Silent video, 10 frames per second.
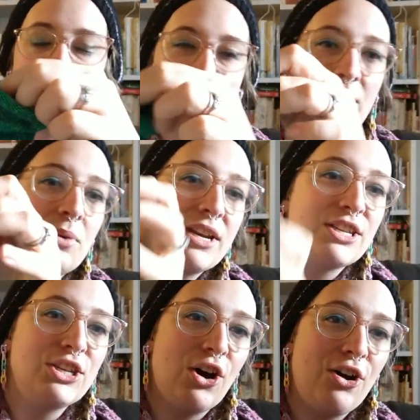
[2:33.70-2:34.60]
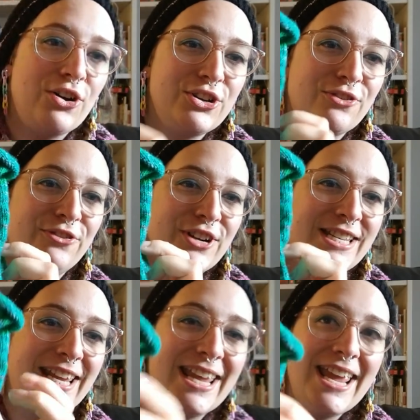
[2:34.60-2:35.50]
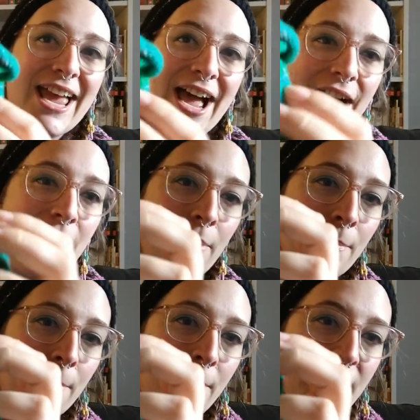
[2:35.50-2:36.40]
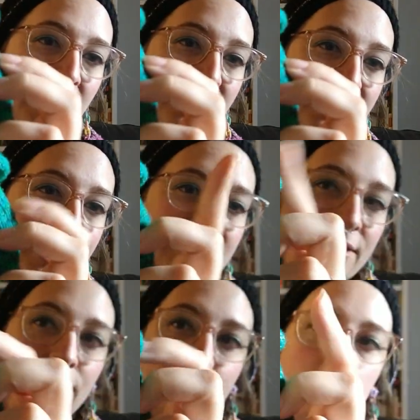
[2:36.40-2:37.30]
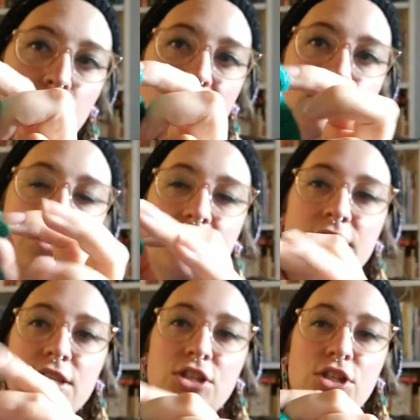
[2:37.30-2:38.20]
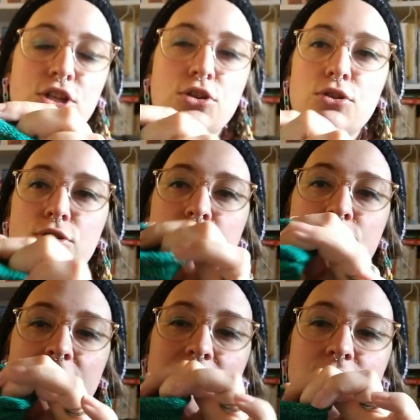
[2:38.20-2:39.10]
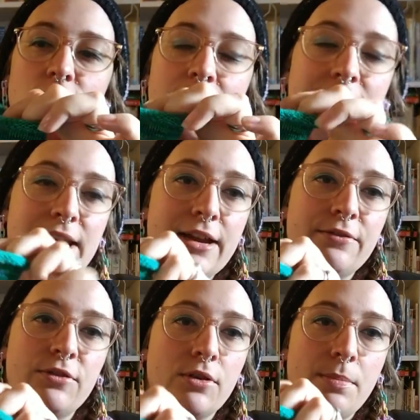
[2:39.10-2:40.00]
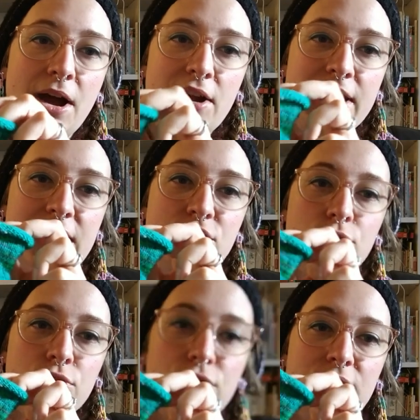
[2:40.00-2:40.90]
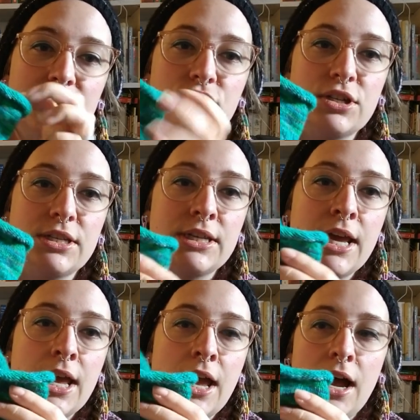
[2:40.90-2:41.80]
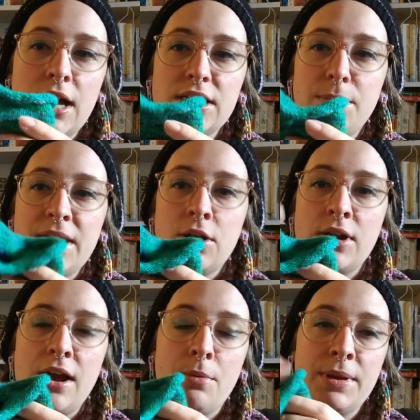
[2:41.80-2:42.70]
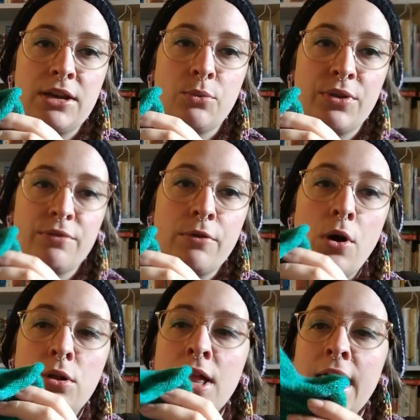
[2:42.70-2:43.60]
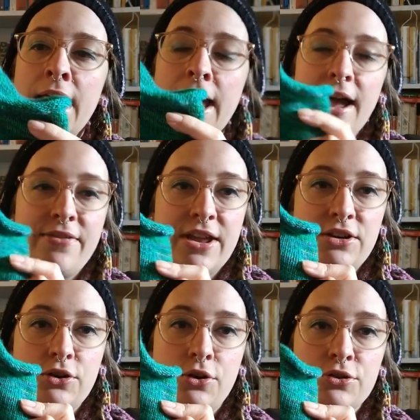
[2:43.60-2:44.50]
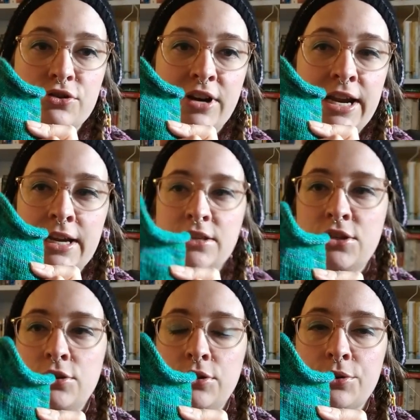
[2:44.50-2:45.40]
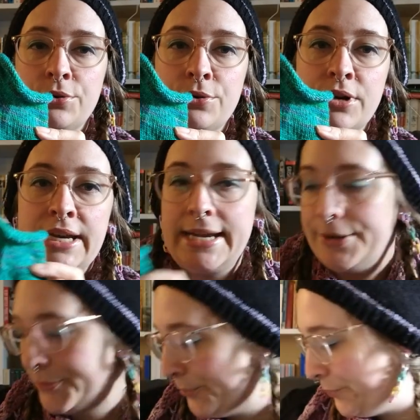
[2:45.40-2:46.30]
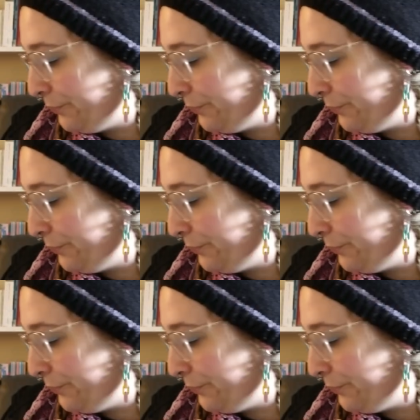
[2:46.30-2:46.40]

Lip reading: to see when it's not on your foot, but that's the rolled one. So this is just, you do straight stocking knit for about 1 or 2 inches, depending on how big you want the roll, and then you go straight into your heel.